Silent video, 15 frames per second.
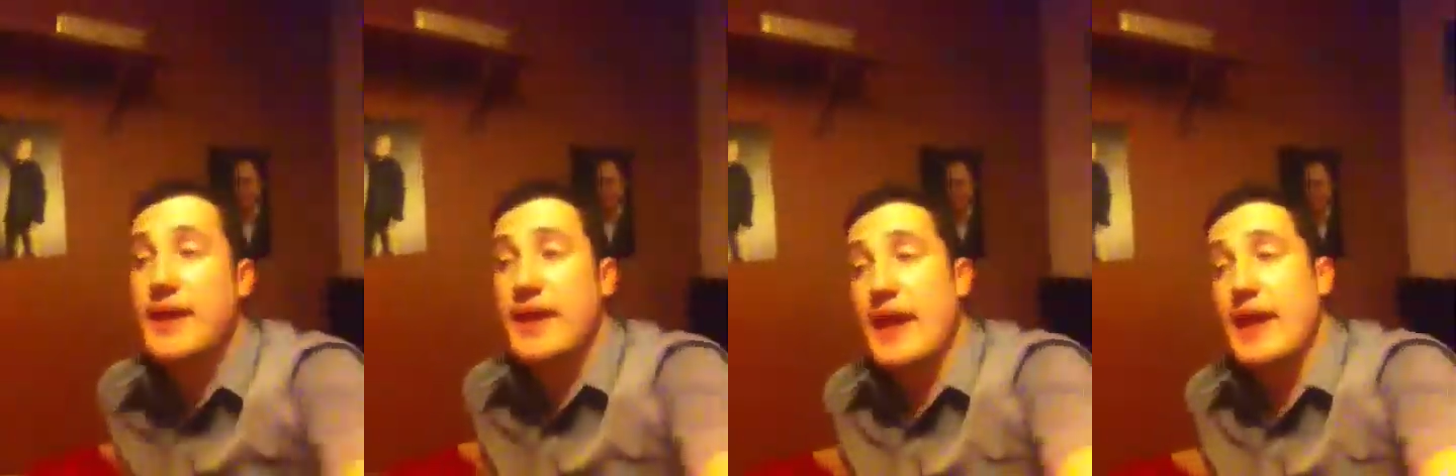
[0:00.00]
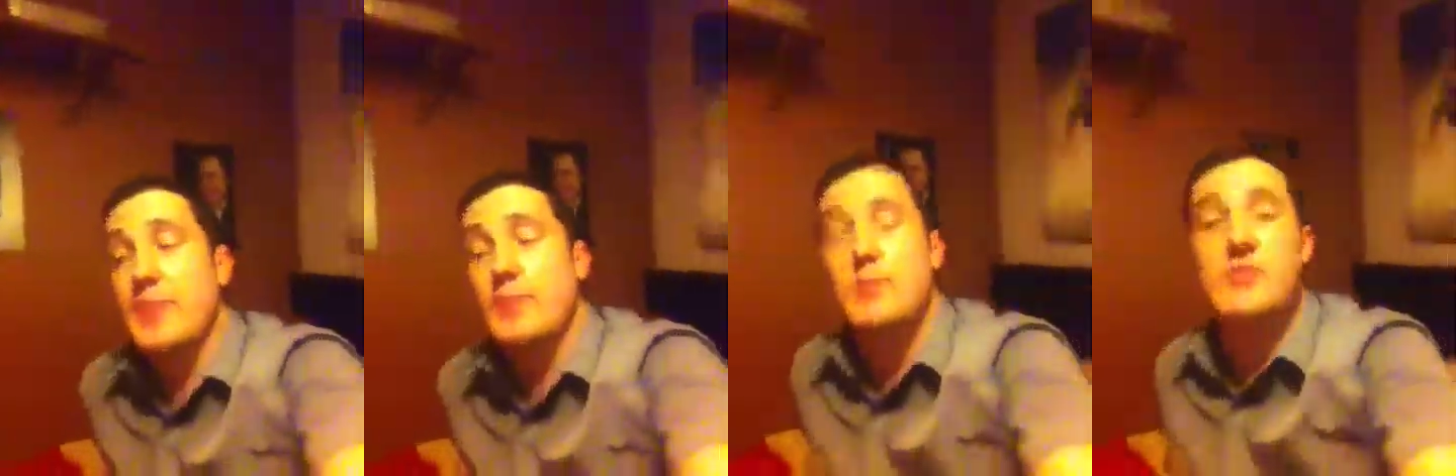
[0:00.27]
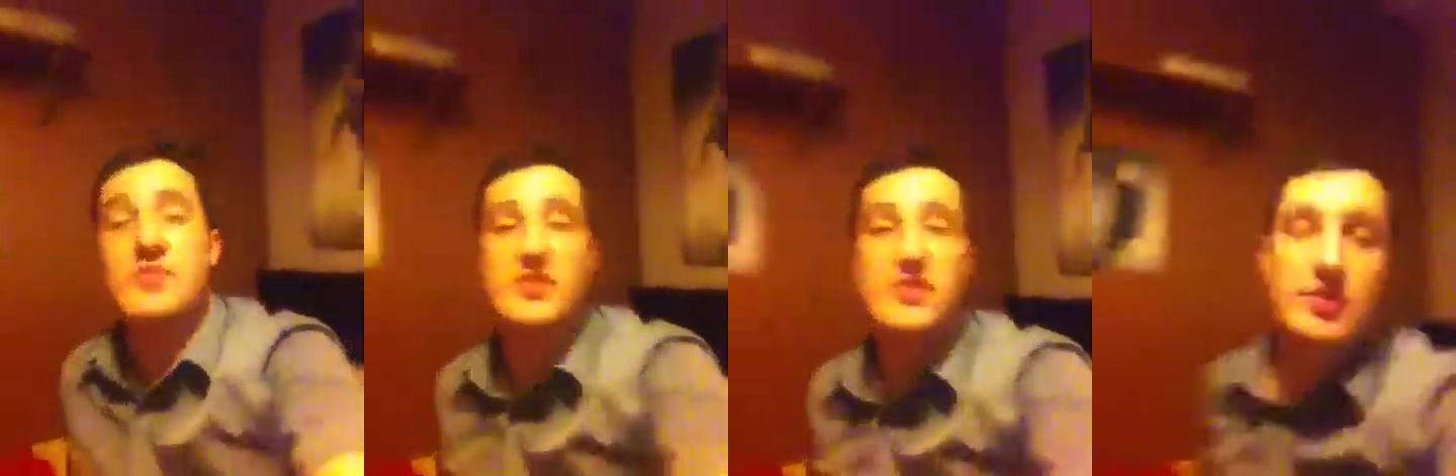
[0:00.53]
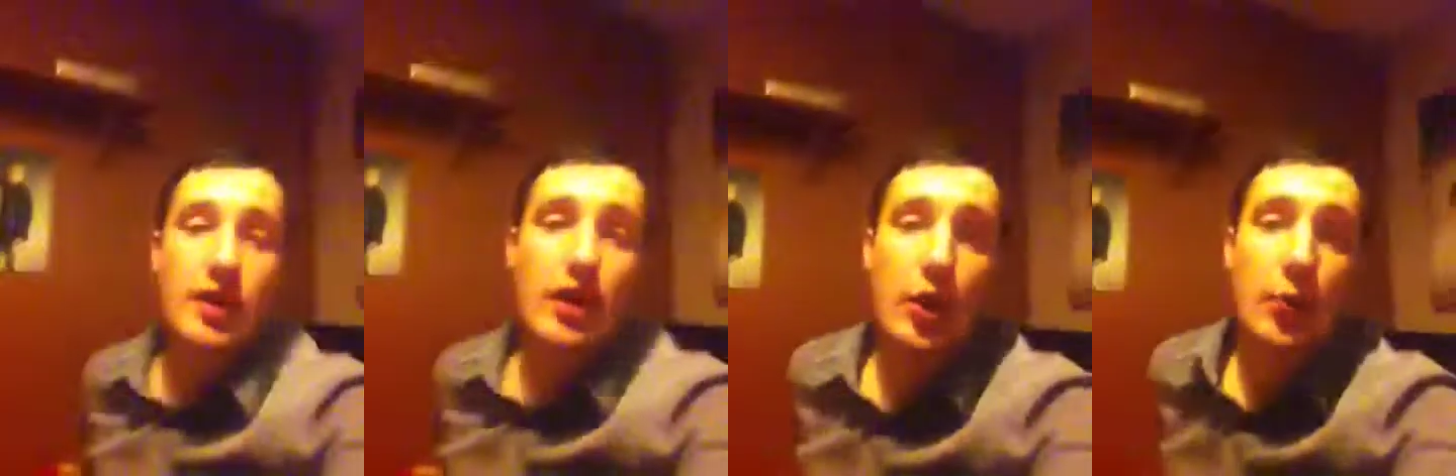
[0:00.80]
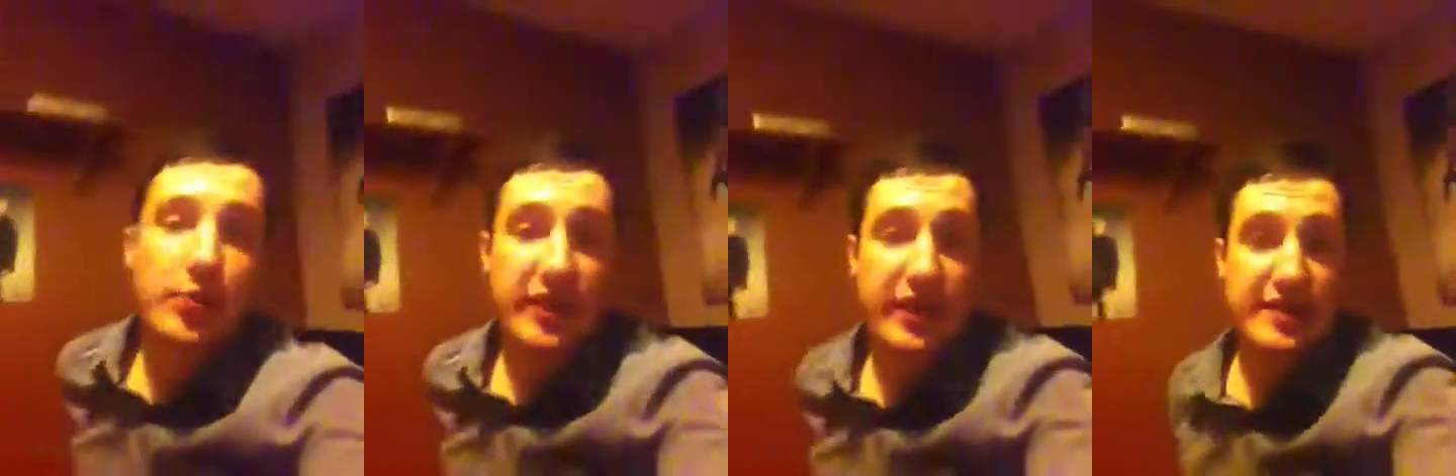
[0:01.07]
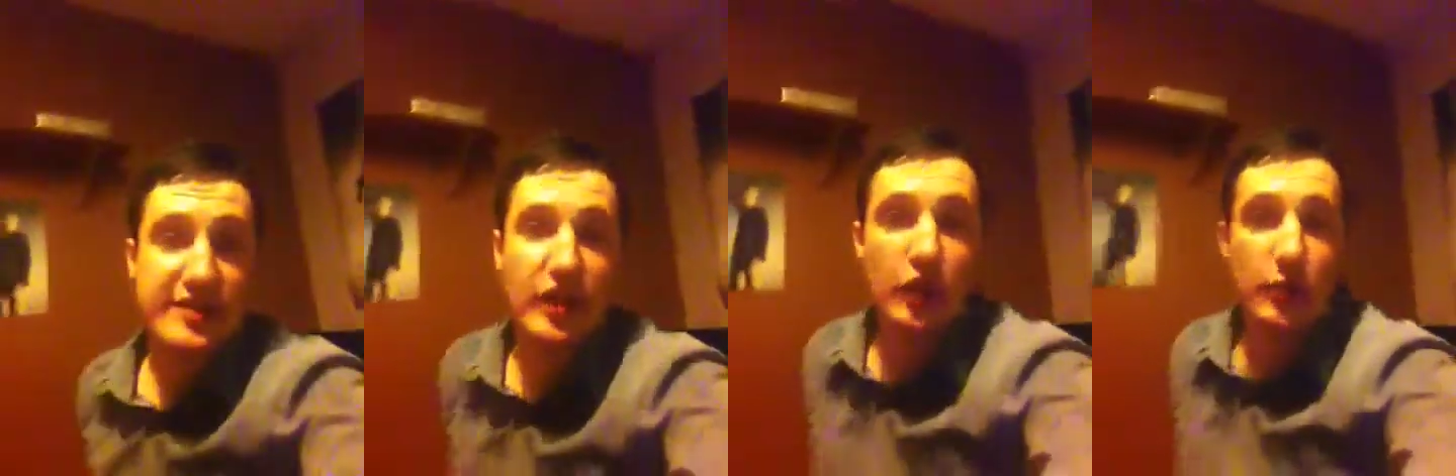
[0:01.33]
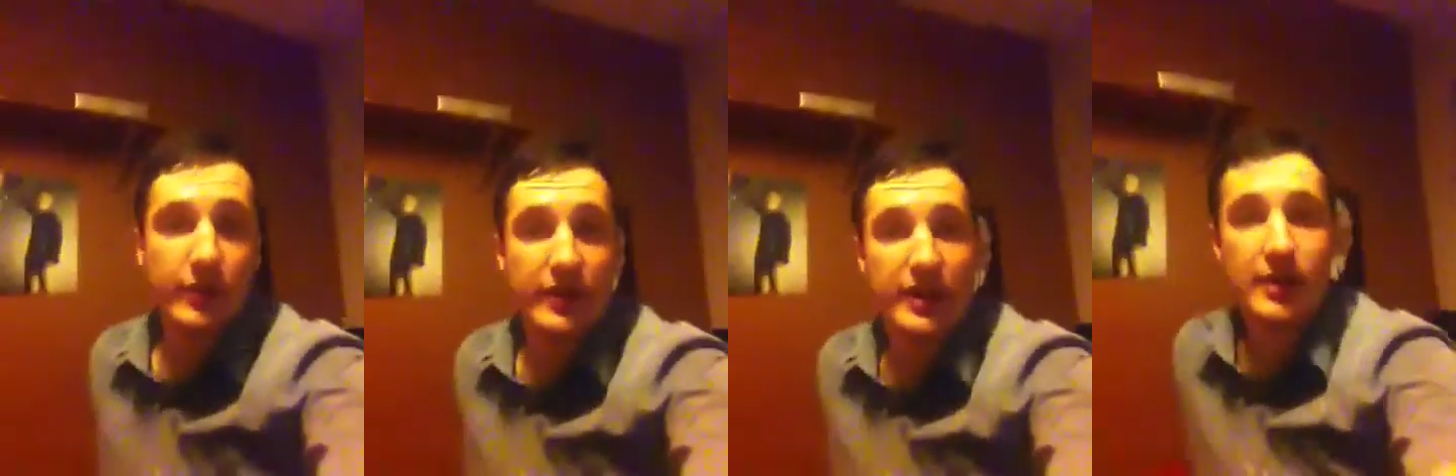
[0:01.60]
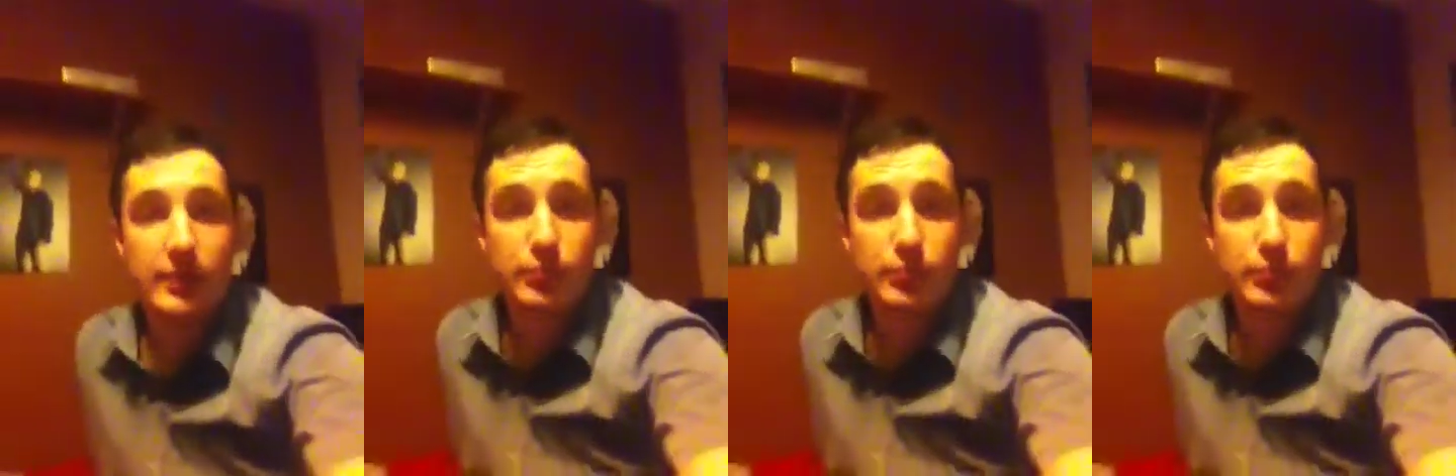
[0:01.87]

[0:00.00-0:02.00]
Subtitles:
Games opening ceremony